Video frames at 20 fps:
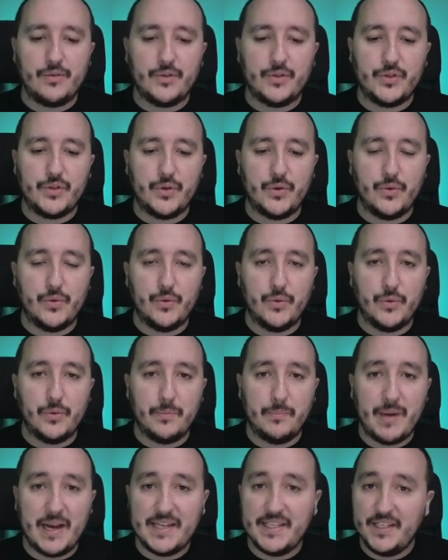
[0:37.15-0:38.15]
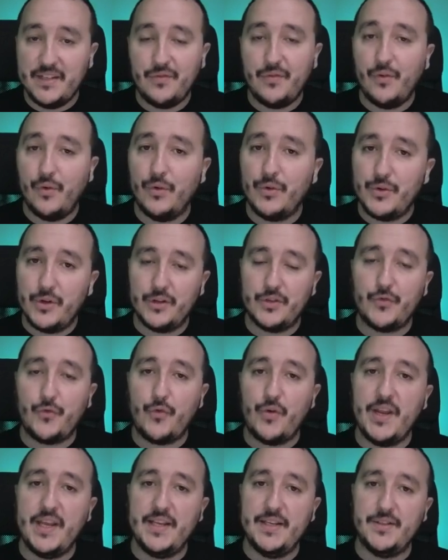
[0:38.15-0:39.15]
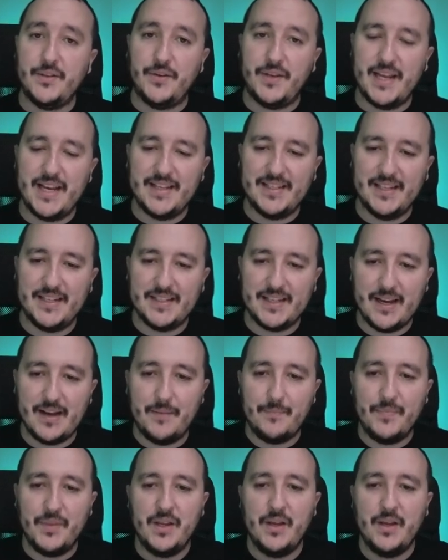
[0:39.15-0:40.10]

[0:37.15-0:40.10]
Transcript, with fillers: So by default, Nuxt 3 is on SSR,